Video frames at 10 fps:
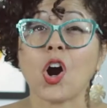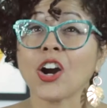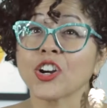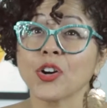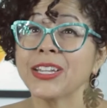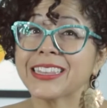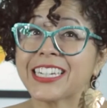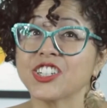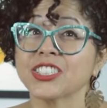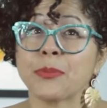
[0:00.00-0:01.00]
Our current
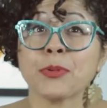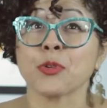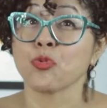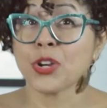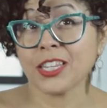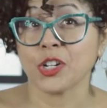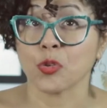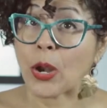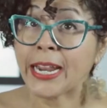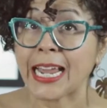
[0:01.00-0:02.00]
leaders have been really
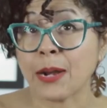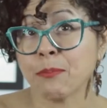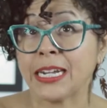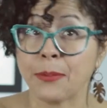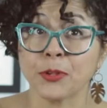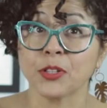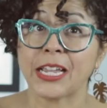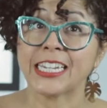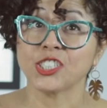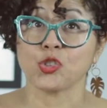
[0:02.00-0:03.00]
great at
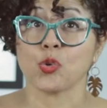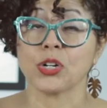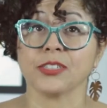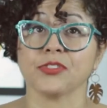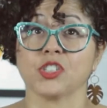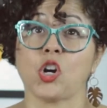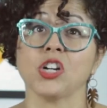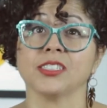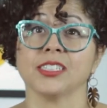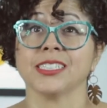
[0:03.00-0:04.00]
manipulating stories of scarcity